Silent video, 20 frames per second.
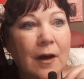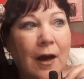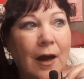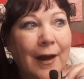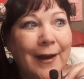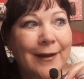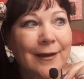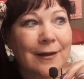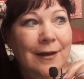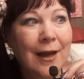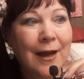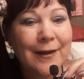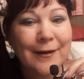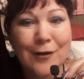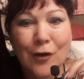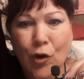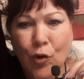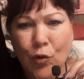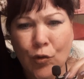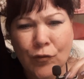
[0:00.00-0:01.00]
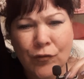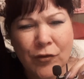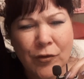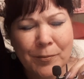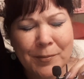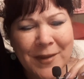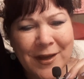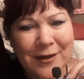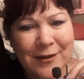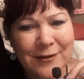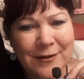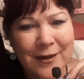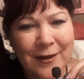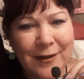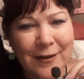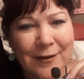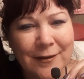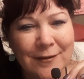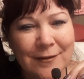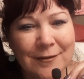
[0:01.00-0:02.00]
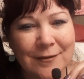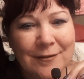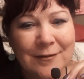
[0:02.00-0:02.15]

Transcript: I kind of over meditate.